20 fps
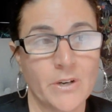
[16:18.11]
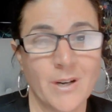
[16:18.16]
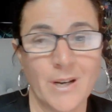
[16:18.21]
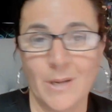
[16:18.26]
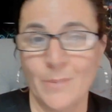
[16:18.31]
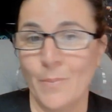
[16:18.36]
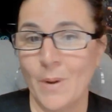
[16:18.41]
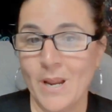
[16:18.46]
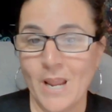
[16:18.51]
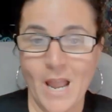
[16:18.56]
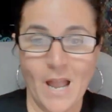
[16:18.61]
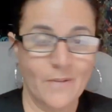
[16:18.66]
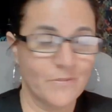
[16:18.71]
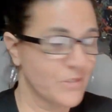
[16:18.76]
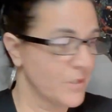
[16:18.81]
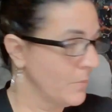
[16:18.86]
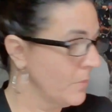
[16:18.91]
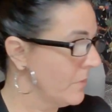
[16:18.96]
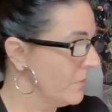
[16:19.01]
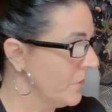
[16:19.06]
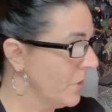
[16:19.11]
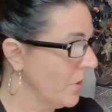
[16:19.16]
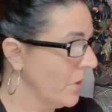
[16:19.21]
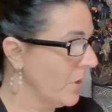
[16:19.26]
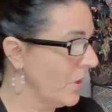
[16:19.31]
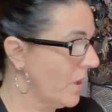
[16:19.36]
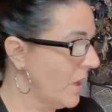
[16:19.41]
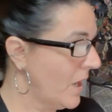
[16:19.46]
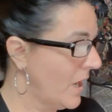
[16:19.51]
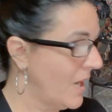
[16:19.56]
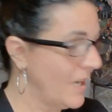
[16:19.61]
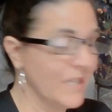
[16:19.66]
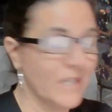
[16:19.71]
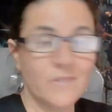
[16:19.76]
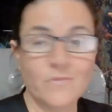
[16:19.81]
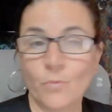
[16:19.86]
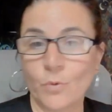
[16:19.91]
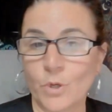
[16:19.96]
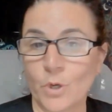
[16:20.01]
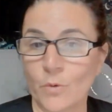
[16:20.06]
it might have some of your
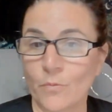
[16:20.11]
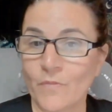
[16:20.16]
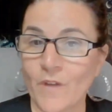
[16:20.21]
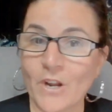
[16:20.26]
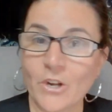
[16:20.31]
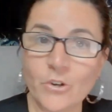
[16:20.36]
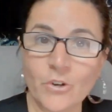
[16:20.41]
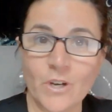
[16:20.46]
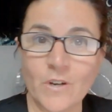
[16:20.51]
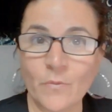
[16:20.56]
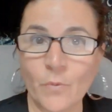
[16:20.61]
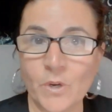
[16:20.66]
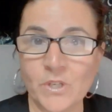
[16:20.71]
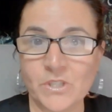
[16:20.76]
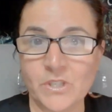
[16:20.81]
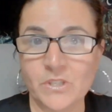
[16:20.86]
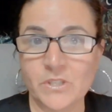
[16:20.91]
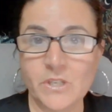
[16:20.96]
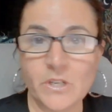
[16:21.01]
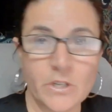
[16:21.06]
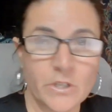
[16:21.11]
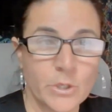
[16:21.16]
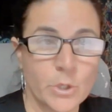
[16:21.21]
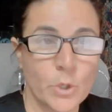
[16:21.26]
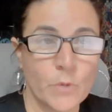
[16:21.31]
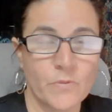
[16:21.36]
vendor invoices near you.